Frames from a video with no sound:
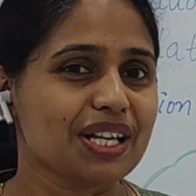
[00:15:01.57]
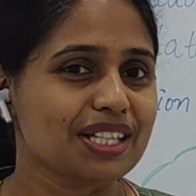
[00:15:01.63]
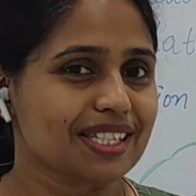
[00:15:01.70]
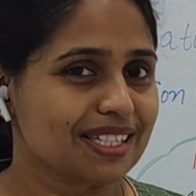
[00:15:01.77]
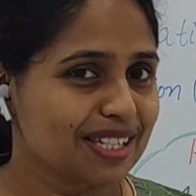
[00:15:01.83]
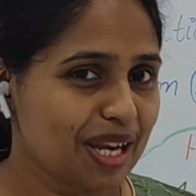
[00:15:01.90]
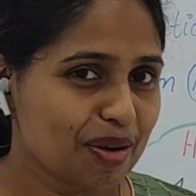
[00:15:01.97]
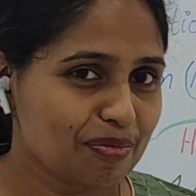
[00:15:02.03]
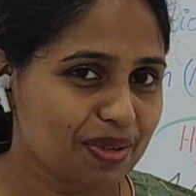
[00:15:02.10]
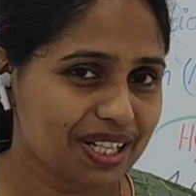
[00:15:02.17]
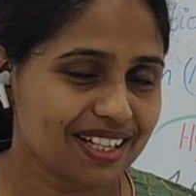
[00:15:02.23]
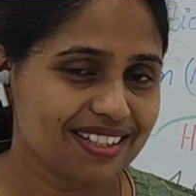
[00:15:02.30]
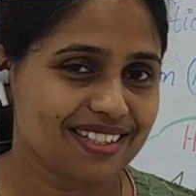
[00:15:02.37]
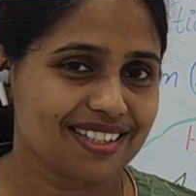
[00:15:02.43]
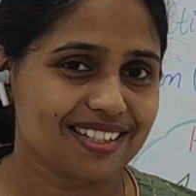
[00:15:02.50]
stay
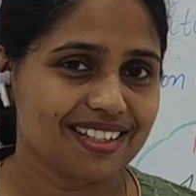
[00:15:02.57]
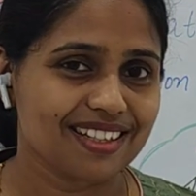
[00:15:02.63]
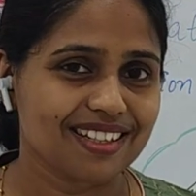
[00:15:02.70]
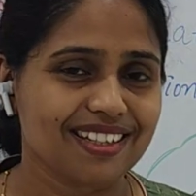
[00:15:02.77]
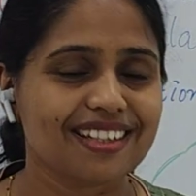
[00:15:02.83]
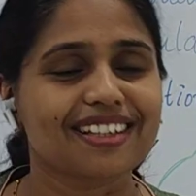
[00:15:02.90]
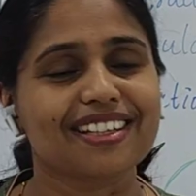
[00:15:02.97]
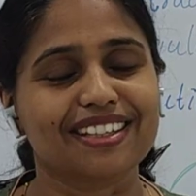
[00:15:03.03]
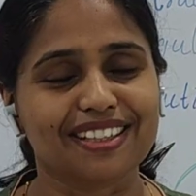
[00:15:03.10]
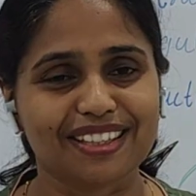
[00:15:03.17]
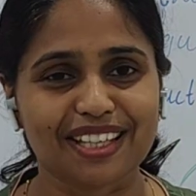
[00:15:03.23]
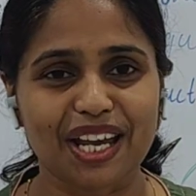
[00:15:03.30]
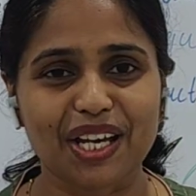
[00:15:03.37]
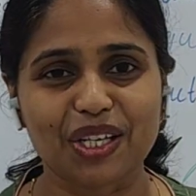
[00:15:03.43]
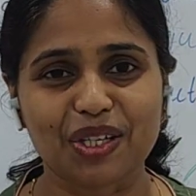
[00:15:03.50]
blessed.
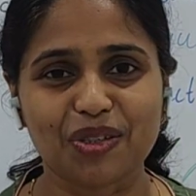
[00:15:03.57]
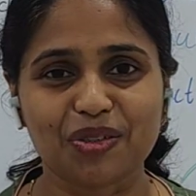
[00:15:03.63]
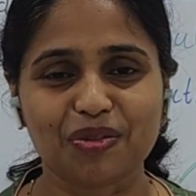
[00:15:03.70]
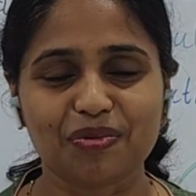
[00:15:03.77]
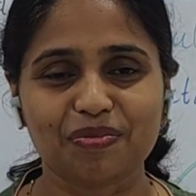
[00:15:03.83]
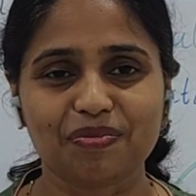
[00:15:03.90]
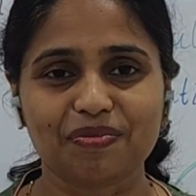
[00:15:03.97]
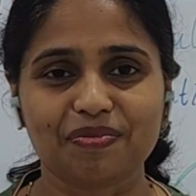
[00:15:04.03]
Thank you.